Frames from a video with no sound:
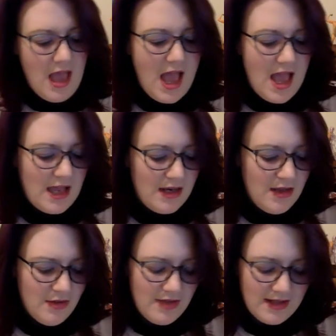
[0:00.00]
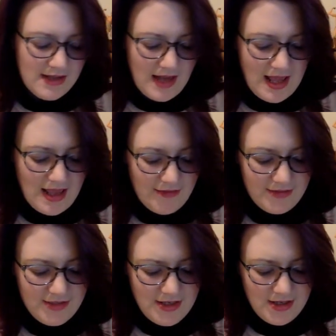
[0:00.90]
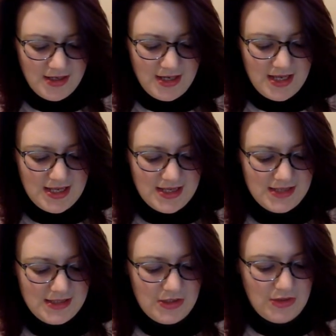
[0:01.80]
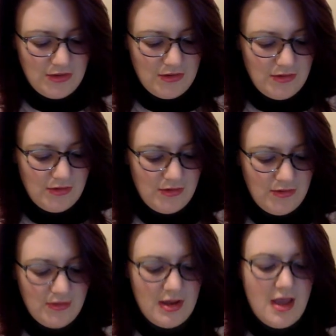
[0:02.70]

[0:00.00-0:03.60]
Another thing that I have done is to